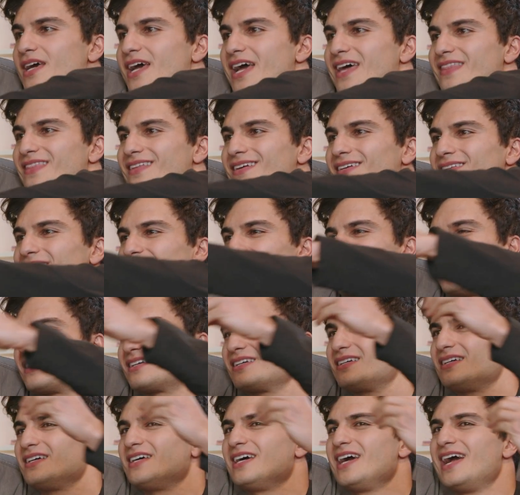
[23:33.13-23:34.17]
and they're like
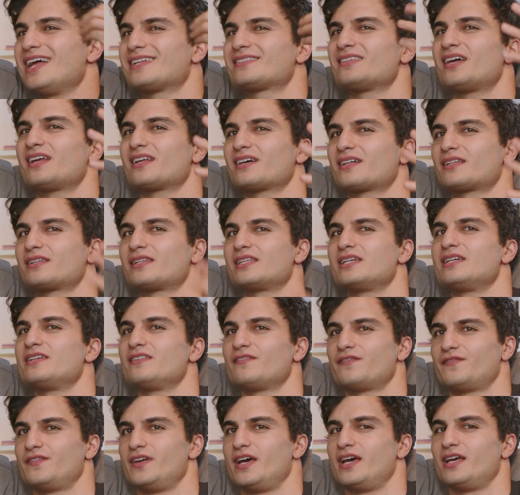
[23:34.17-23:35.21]
it's not a
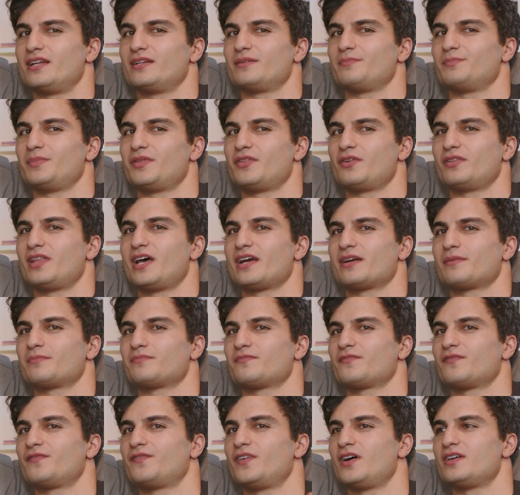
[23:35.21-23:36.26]
clean fit, but they're like
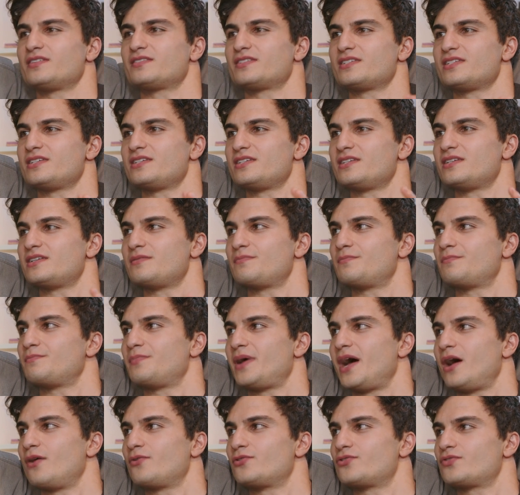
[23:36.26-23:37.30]
fuzzy
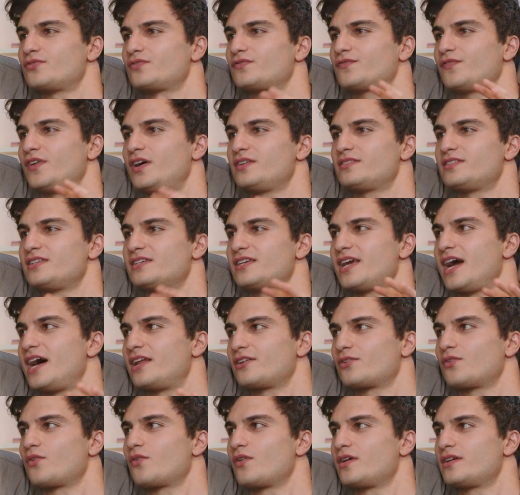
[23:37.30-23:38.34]
bound fuzzy
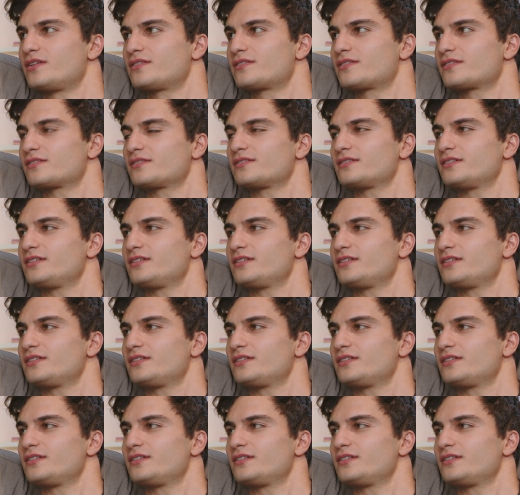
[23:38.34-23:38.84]
categories.